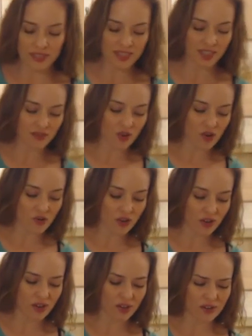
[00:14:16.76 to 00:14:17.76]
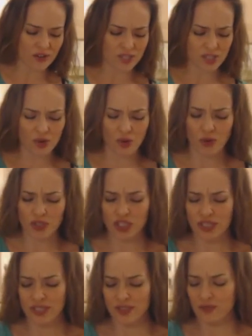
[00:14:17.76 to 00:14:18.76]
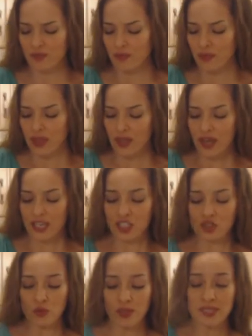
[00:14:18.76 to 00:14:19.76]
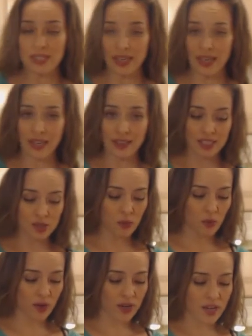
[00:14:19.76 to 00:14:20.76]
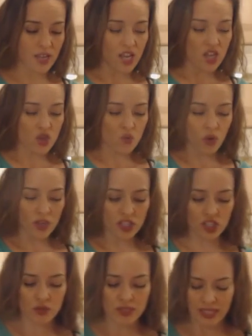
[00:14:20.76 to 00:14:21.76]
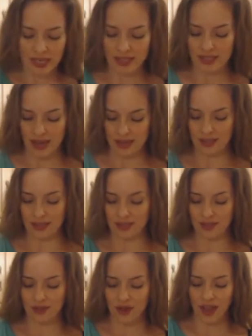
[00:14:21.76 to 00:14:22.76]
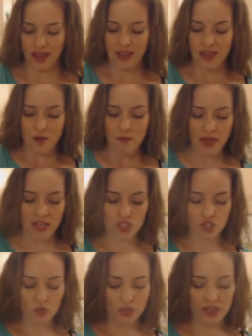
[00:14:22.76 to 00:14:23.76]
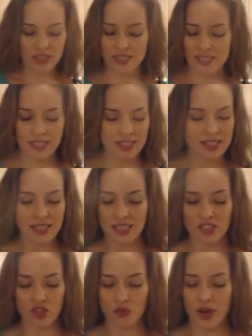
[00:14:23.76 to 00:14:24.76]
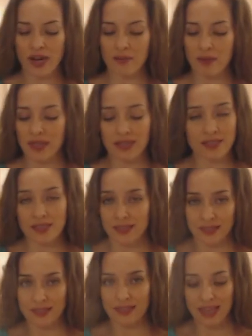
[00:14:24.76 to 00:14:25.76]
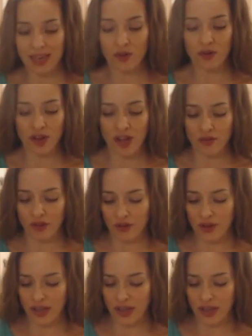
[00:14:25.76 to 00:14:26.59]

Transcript: this stuff over. Oh, it's gorgeous. I do want to say at this point, you want to do a taste test, okay? Make sure that the seasonings are right because now or never,